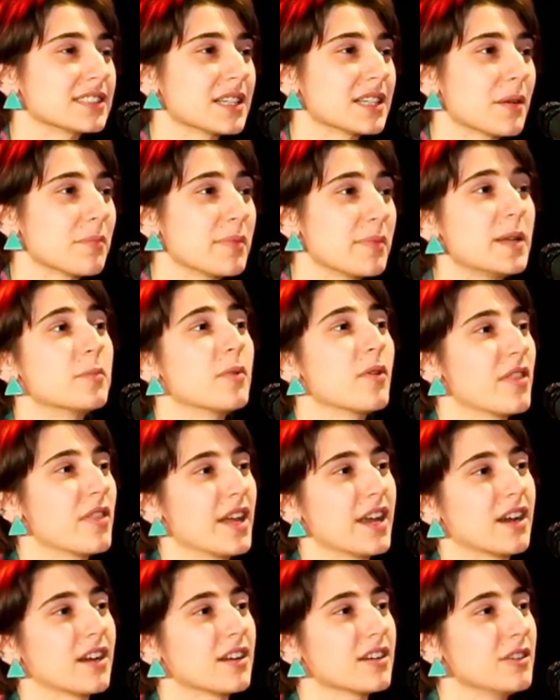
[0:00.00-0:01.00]
people
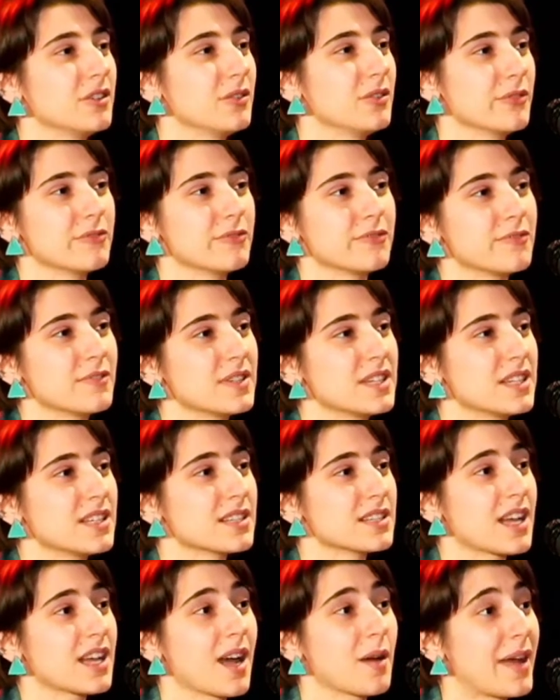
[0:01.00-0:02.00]
there who have
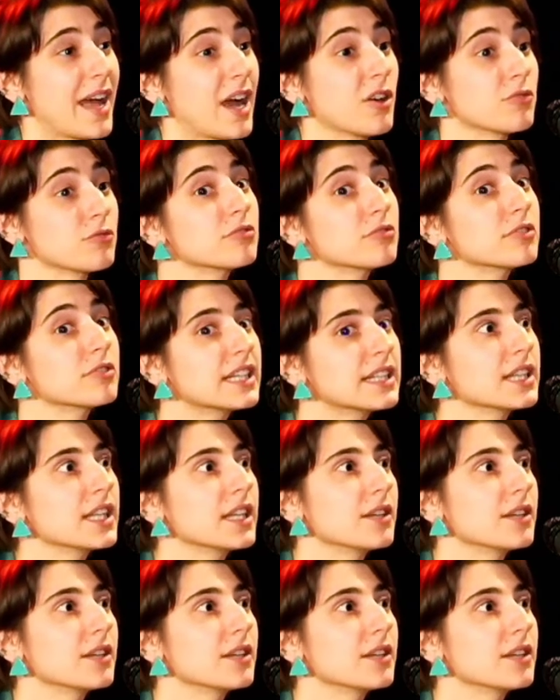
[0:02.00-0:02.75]
come out really,